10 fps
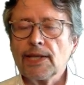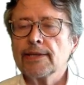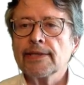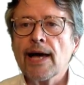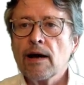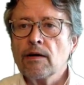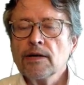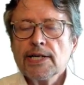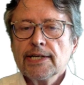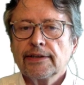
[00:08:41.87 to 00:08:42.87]

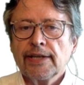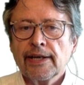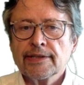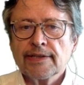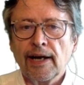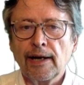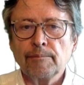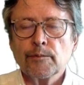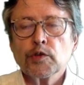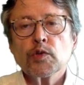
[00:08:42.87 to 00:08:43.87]
Now, there's
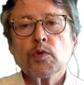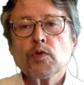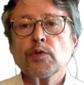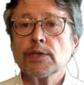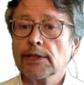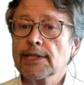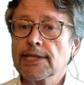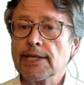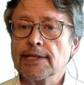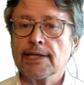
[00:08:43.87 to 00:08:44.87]
2
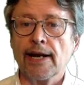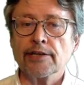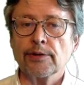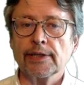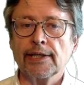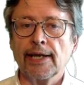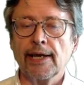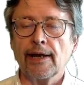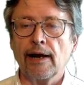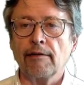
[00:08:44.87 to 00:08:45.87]
utilities, and actually
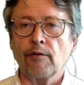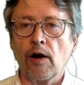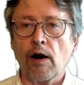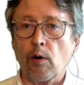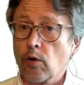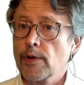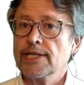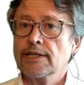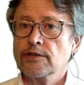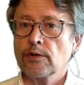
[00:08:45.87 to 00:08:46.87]
they are
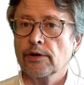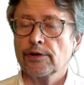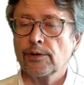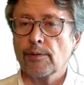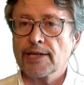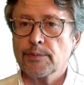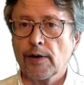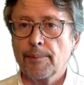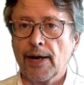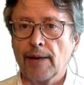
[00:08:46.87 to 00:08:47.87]
already installed on your
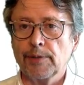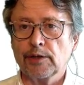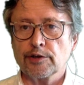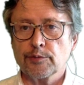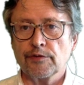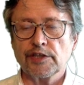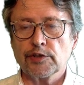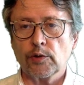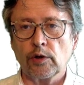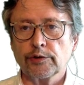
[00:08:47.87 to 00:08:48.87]
Raspberry Pi because we've
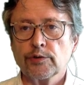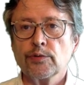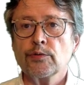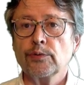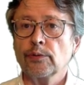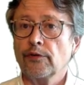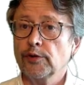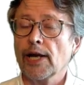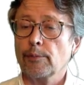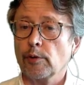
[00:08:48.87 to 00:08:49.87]
installed 2 of
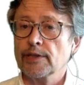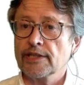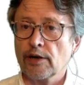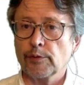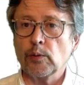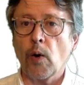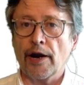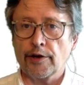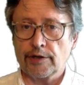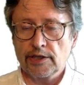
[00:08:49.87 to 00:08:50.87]
the libraries that are
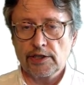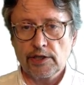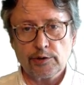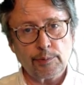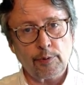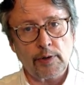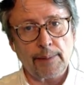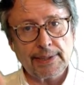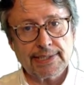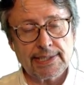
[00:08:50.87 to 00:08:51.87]
required to
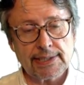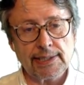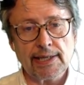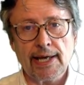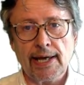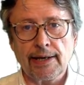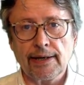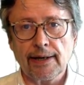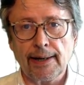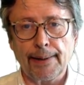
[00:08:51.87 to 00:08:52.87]
program in C
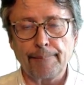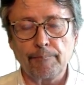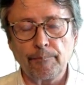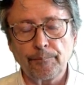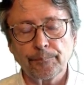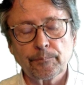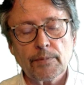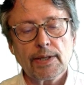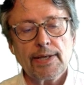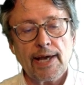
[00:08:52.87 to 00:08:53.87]
and
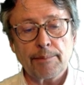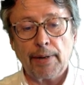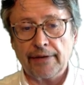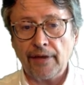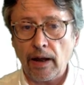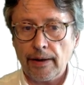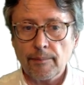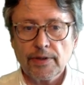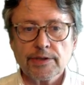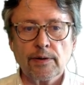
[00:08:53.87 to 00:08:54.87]
Python.
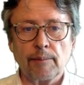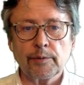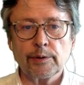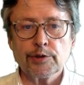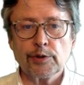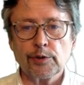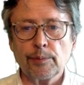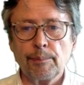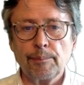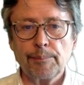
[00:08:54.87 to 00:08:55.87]
So I'm going to show
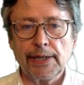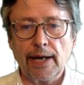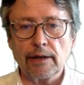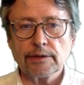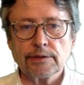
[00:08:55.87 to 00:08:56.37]
you pinout.